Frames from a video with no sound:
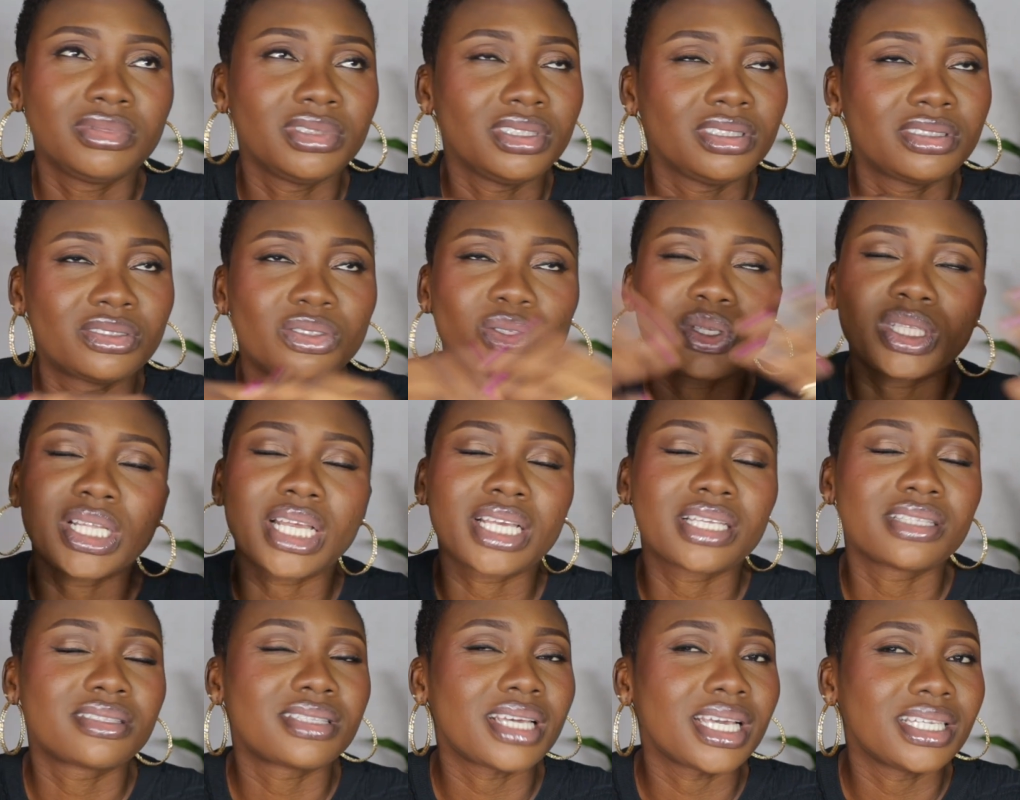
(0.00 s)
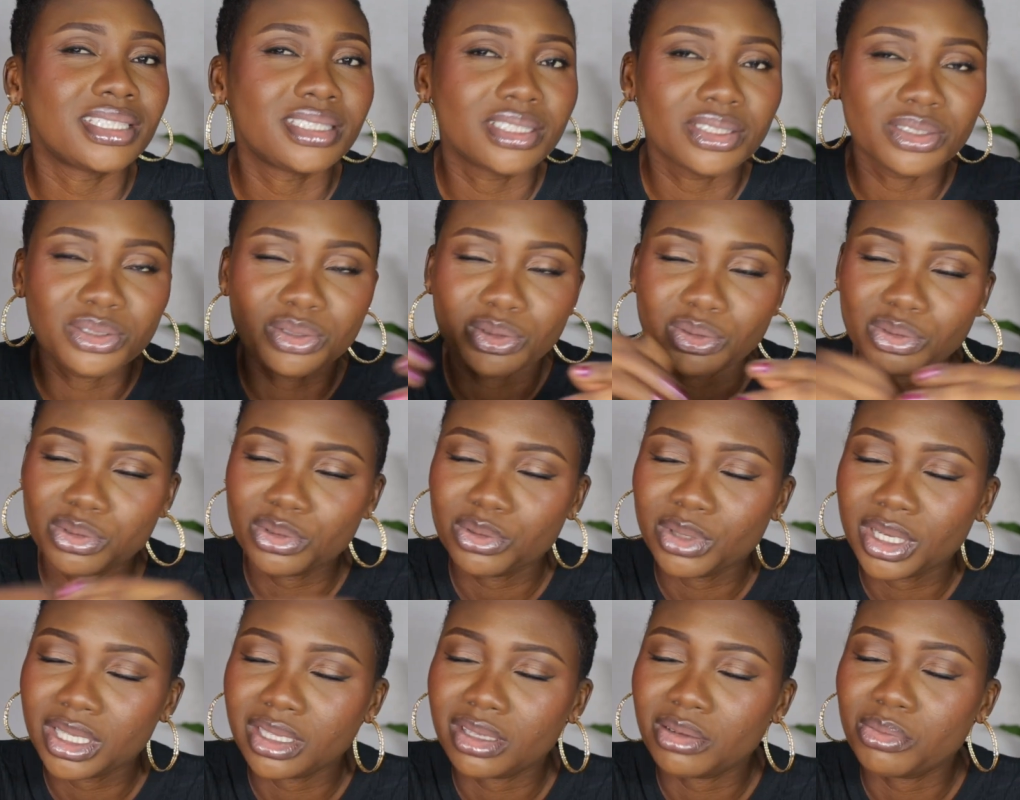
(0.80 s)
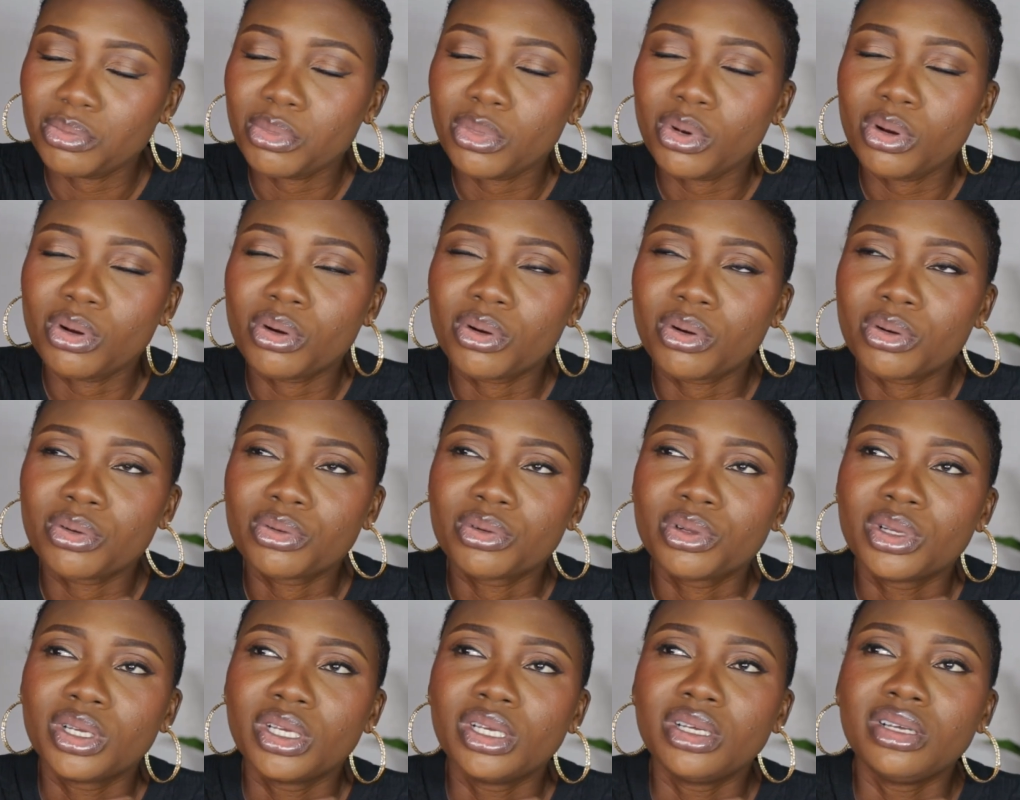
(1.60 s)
it's not exciting to you anymore.